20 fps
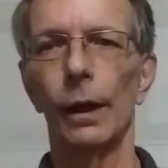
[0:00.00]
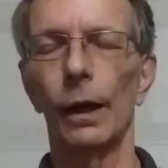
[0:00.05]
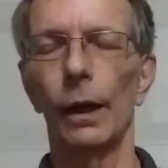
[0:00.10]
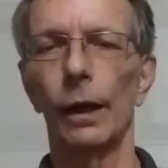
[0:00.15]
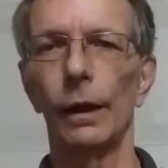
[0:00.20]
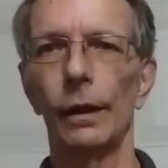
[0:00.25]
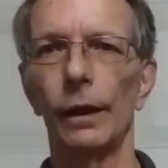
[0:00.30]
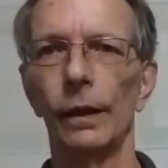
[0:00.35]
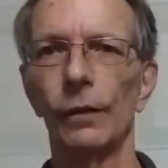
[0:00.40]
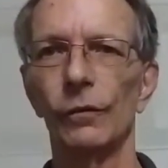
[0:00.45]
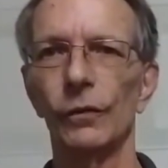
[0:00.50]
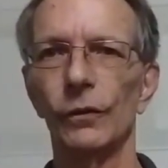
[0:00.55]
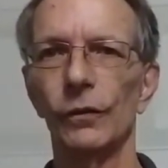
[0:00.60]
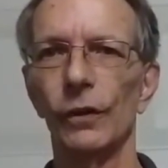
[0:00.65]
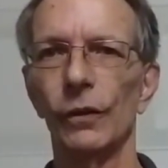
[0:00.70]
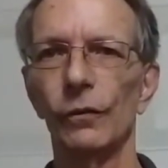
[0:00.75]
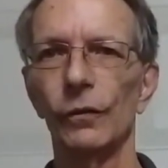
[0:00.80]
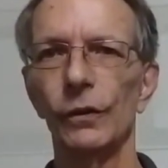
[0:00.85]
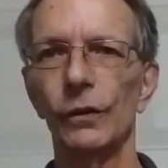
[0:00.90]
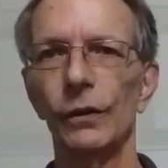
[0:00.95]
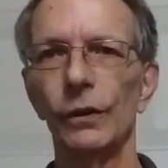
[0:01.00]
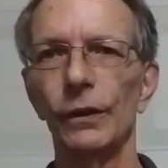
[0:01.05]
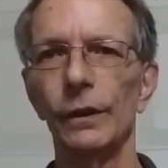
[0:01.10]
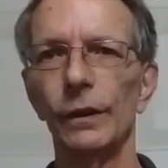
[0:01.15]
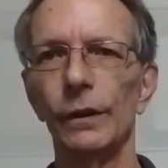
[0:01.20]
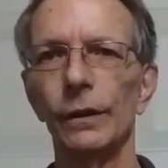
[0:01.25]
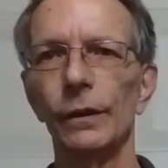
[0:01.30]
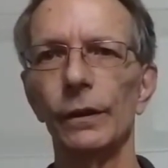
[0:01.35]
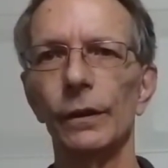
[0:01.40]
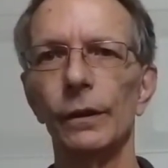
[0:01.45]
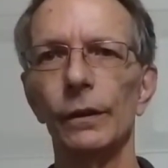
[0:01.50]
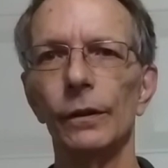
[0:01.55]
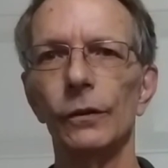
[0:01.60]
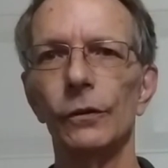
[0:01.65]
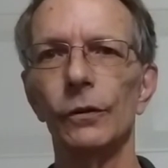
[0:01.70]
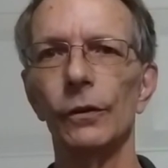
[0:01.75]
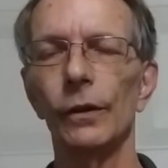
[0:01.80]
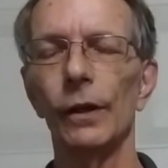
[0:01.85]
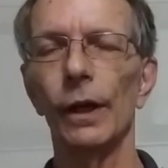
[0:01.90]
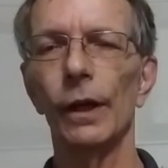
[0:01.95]
I have a 17
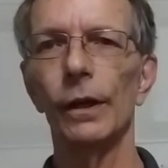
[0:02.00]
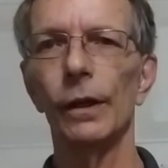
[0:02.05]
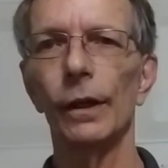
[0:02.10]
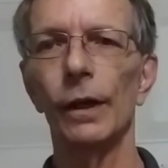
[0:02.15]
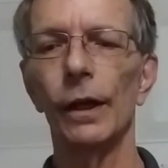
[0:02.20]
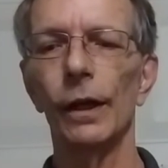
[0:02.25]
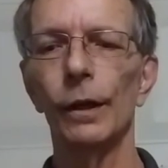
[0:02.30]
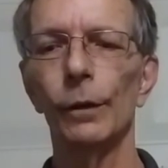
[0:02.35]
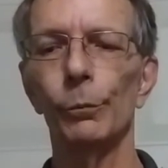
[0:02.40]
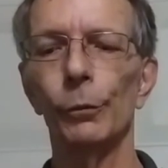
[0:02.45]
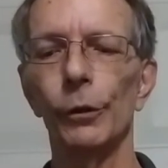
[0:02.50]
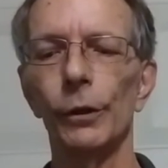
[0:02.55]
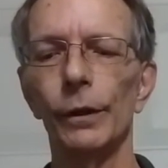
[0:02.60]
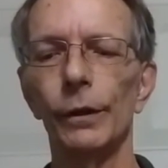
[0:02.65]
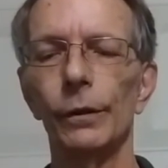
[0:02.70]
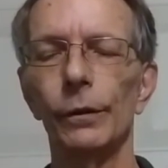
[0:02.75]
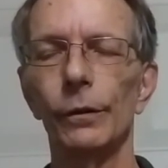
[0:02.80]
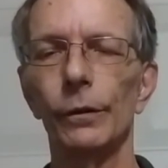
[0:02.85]
Sonata Hybrid,